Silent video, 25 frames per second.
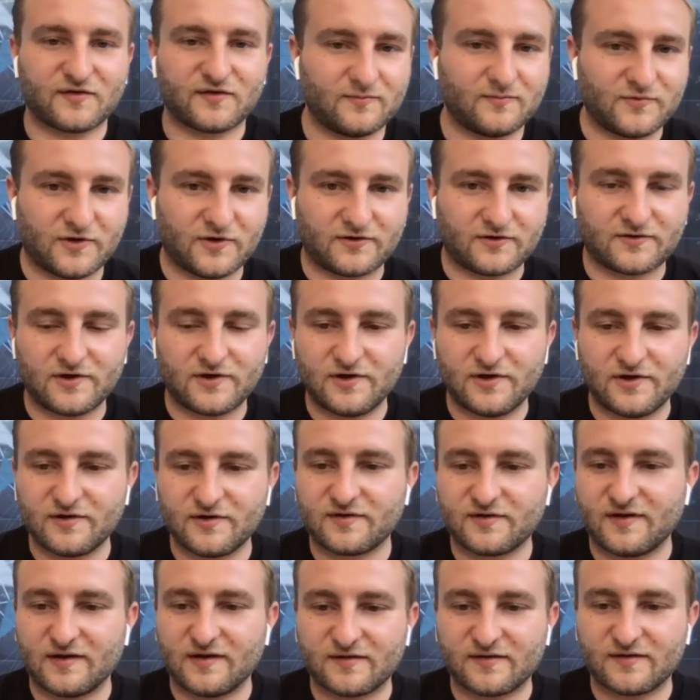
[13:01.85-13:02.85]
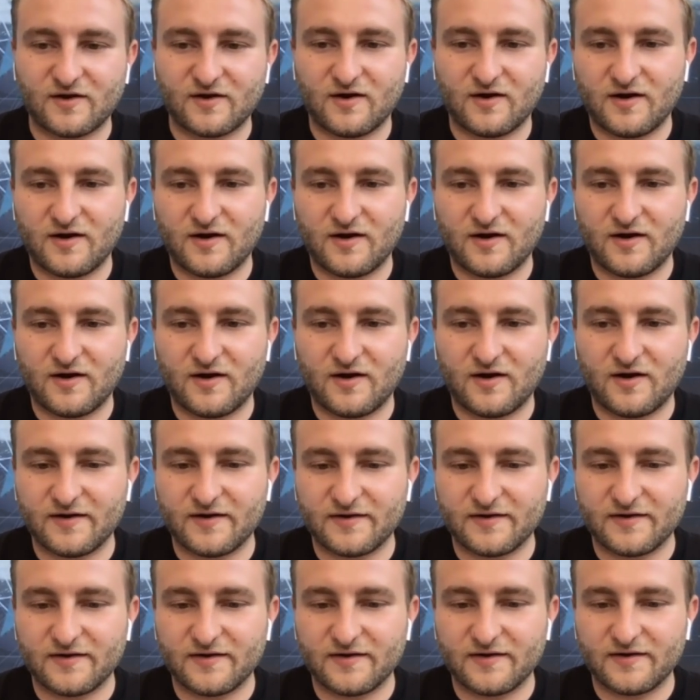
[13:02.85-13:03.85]
Also some doctors and so
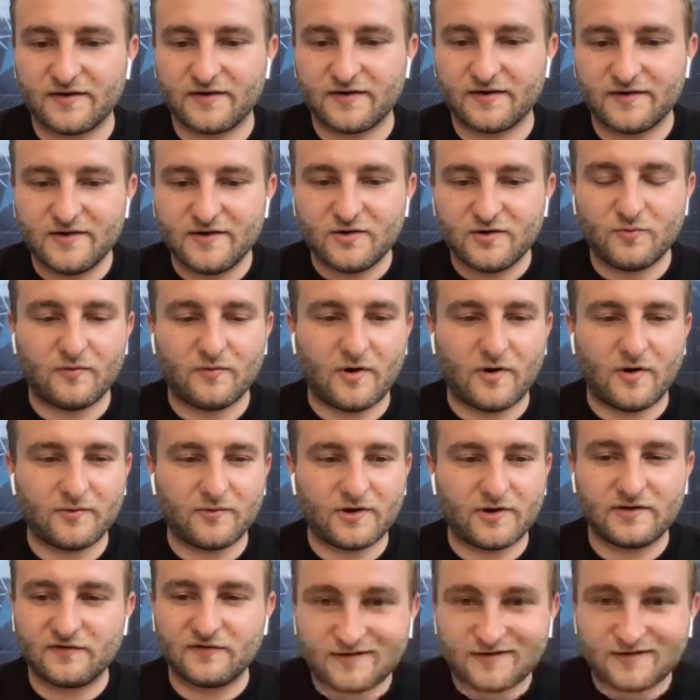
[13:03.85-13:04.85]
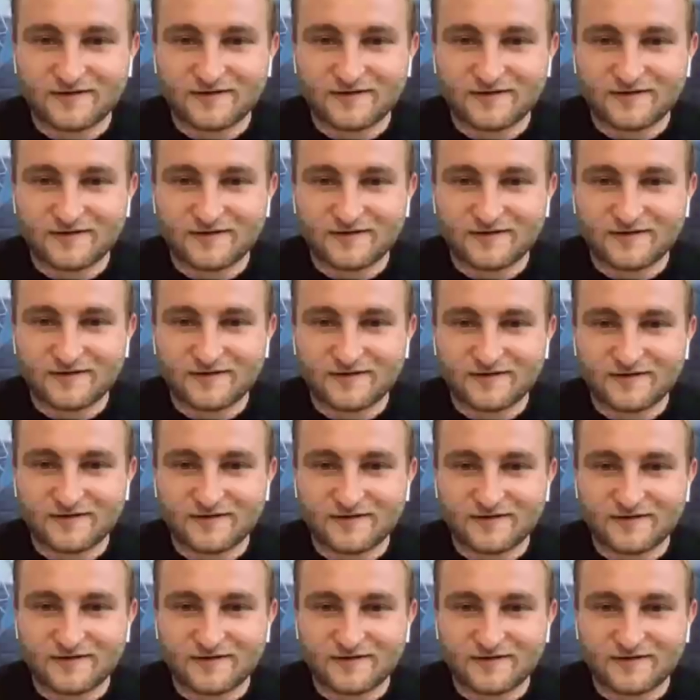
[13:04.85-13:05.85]
on who were very
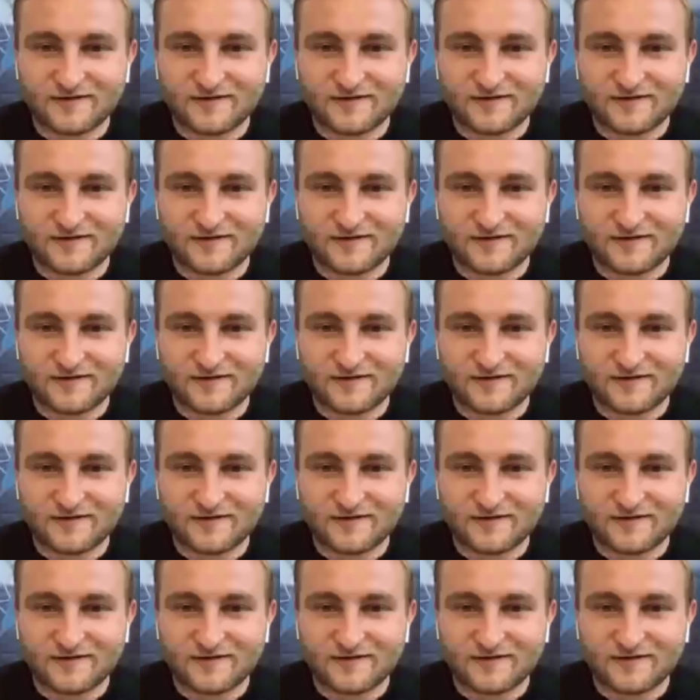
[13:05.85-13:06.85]
involved in